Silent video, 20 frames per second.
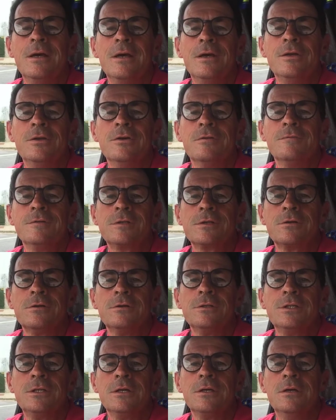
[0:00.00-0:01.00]
Nova
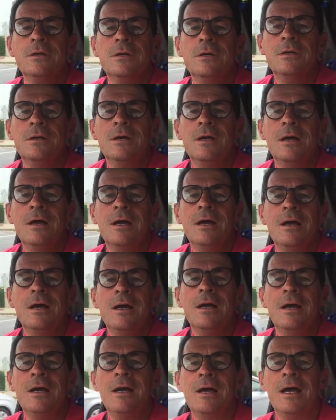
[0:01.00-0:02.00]
Scotia
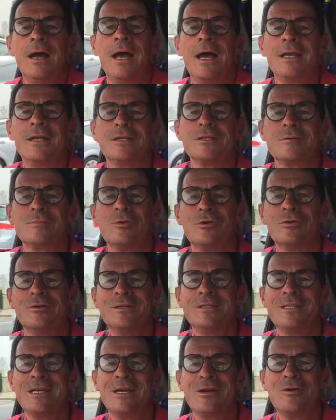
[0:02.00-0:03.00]
Agnes Moore
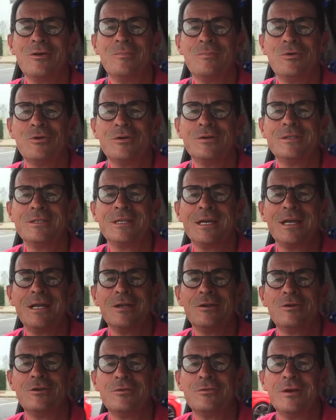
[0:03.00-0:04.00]
is there on board saying
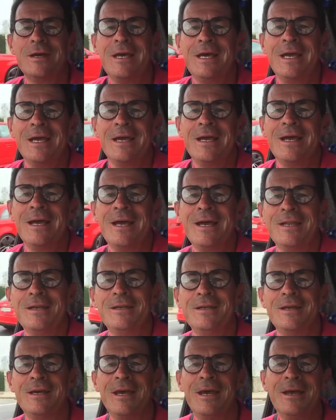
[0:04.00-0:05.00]
ray"
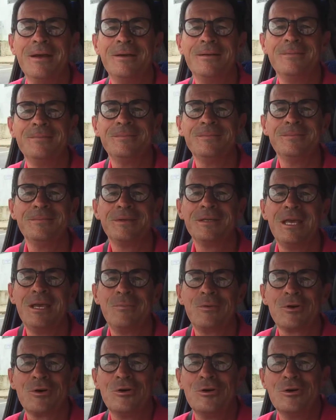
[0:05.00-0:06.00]
and uh, keep
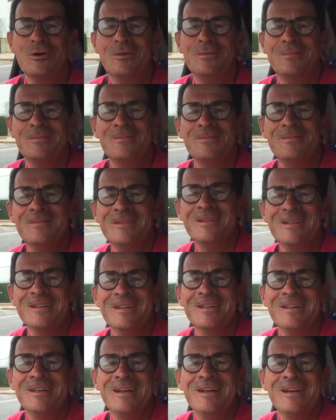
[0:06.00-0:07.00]
her going
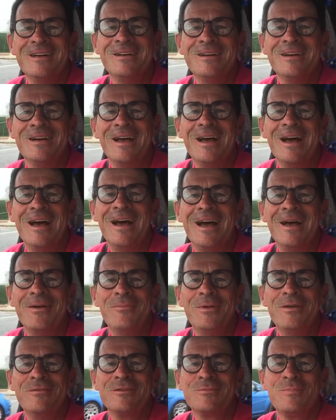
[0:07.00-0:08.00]
uh,
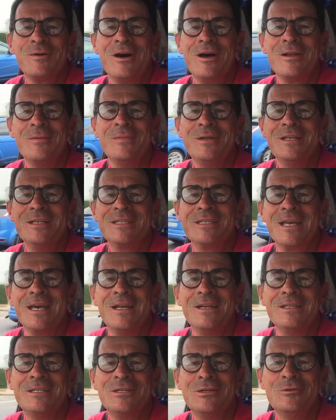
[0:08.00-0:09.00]
Mavis Bottomy is there
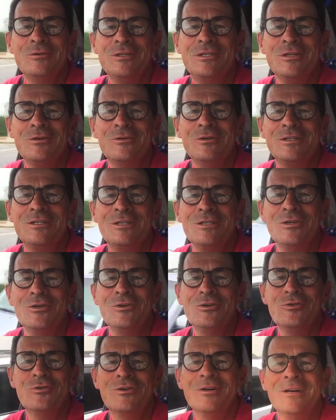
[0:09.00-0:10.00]
it's you it's you it's
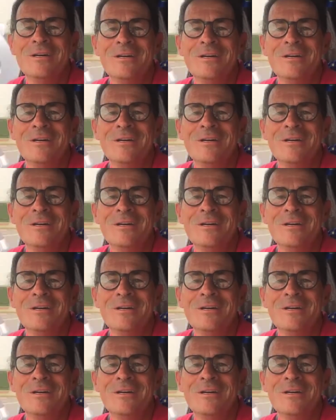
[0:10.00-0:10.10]
you